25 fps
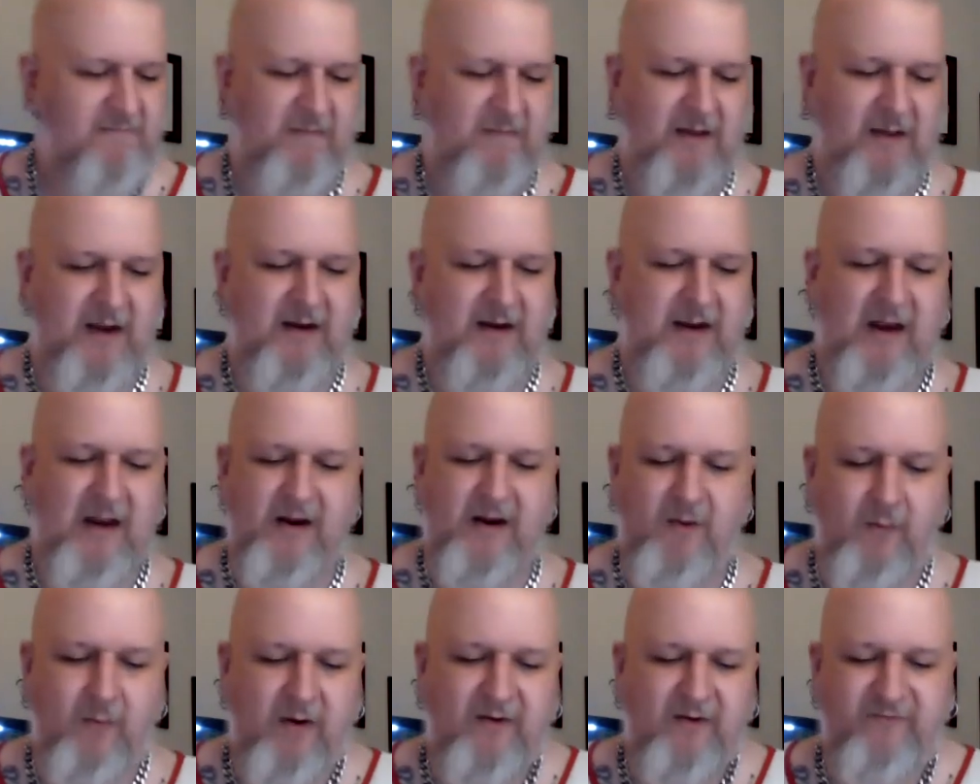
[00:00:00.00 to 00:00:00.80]
Any
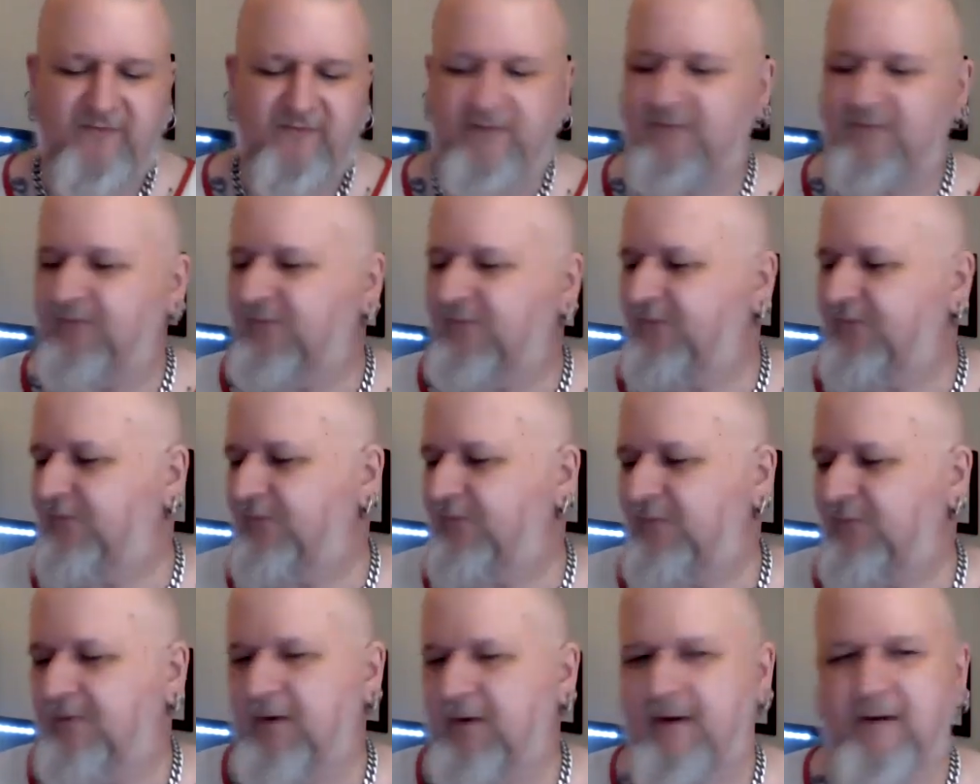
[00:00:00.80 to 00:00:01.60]
kind of questions,
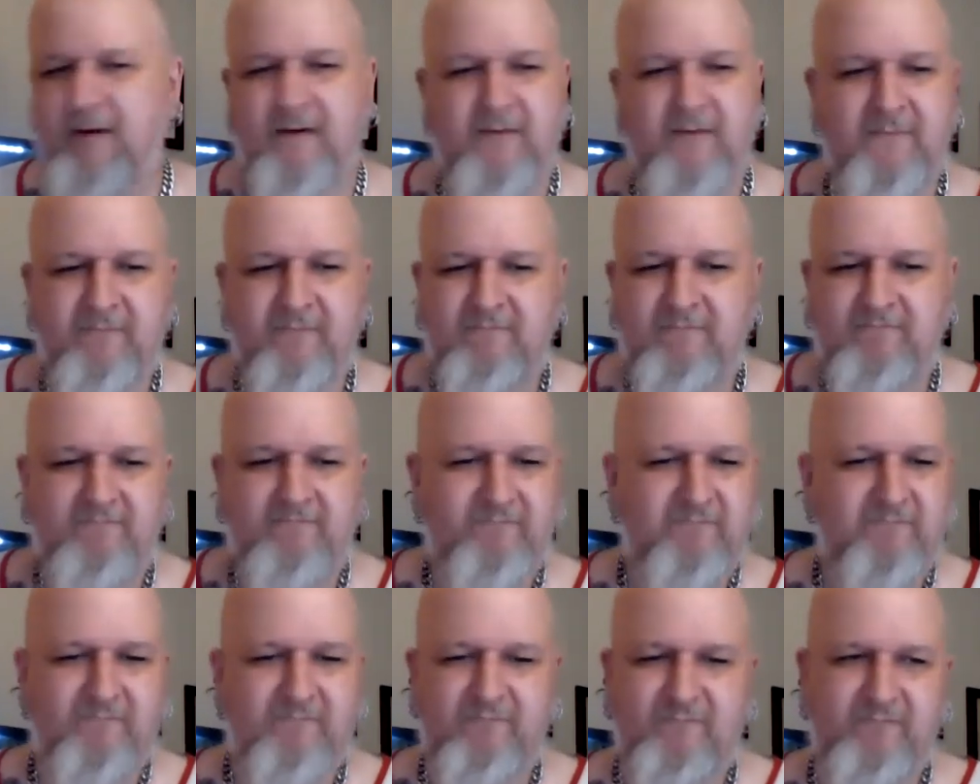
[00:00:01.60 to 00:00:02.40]

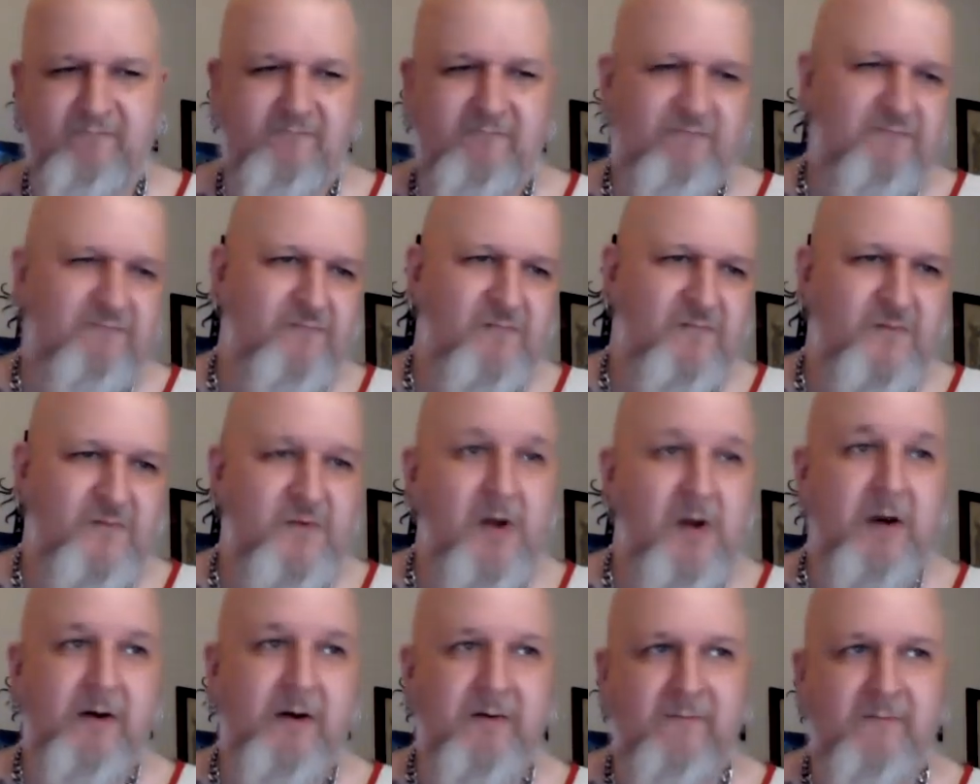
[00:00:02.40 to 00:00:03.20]

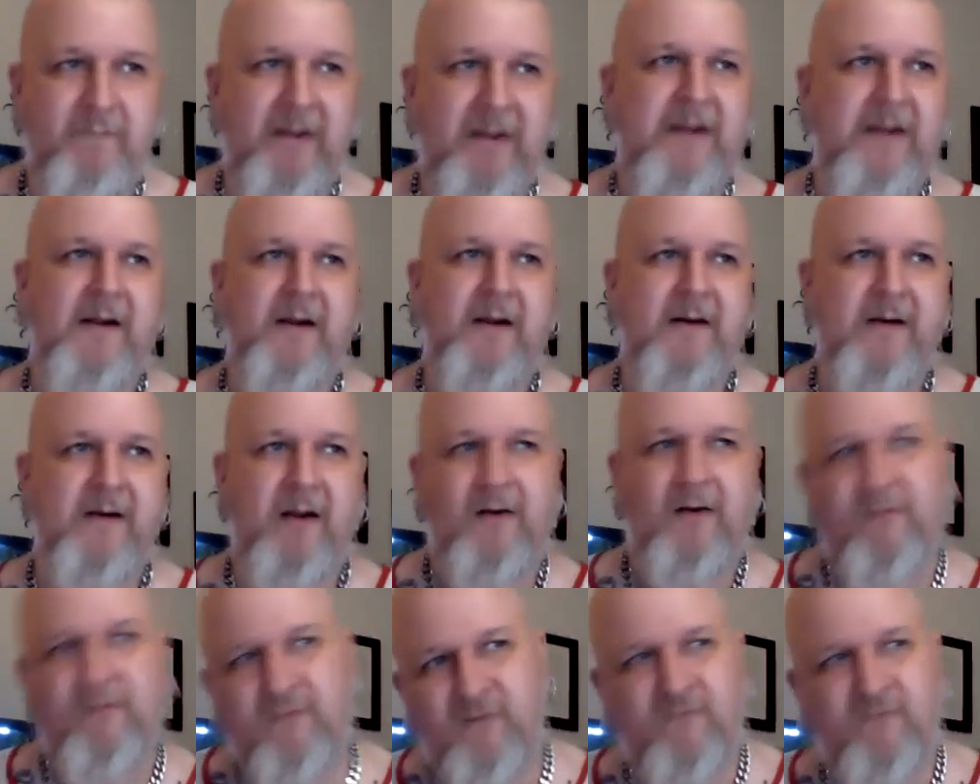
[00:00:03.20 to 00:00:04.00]
none big,
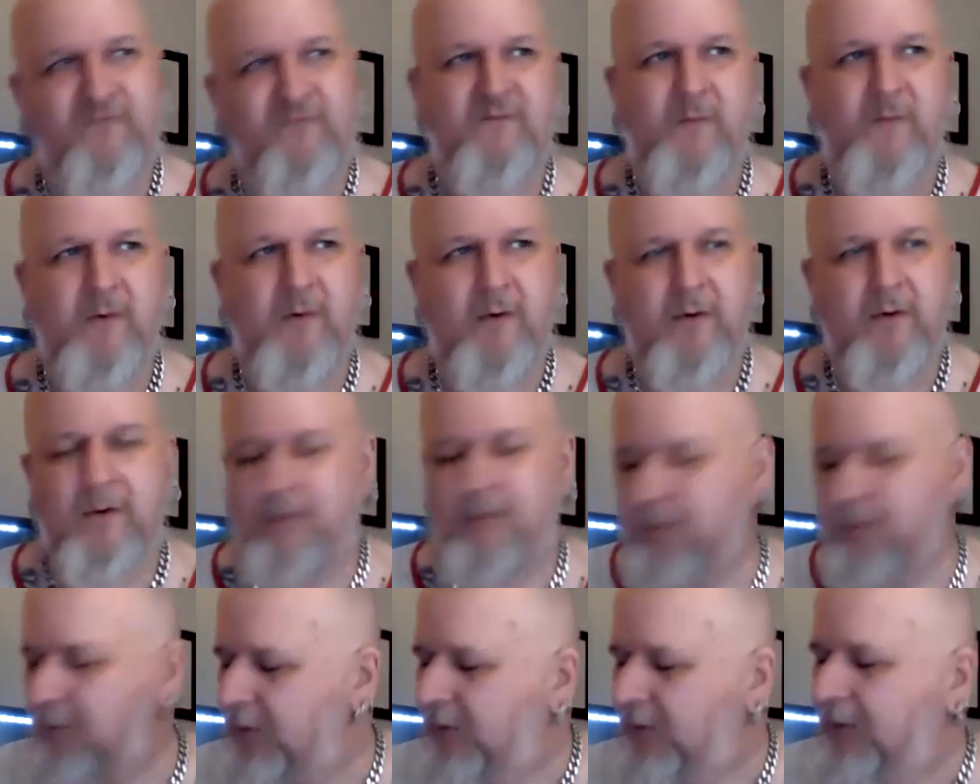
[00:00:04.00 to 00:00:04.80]
none too
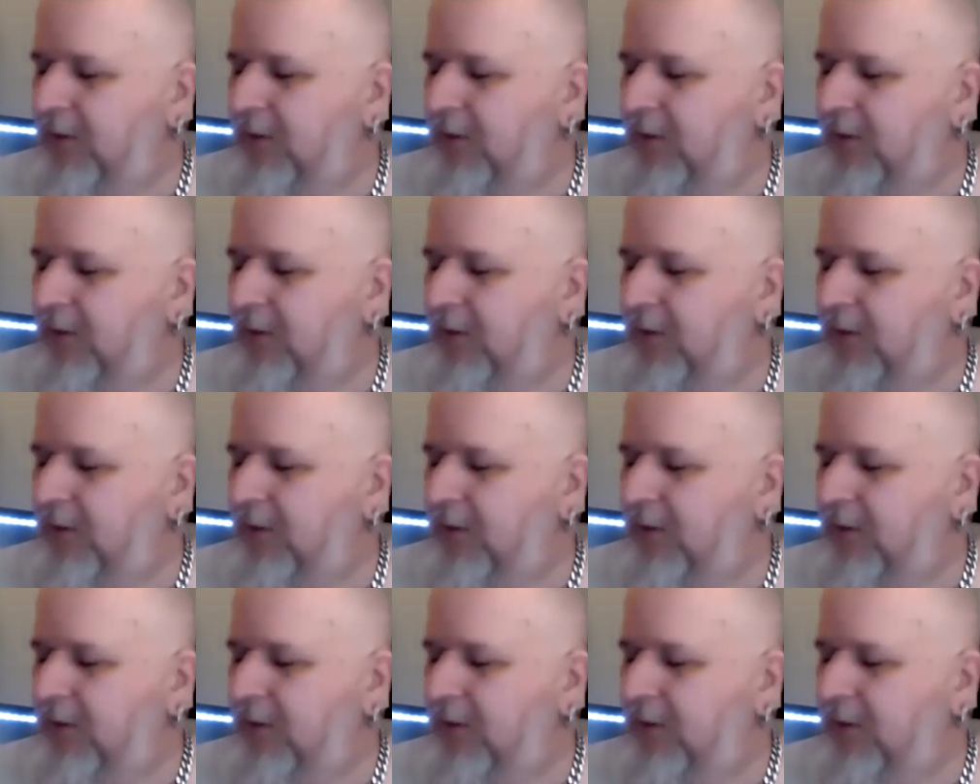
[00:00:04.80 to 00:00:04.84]
small.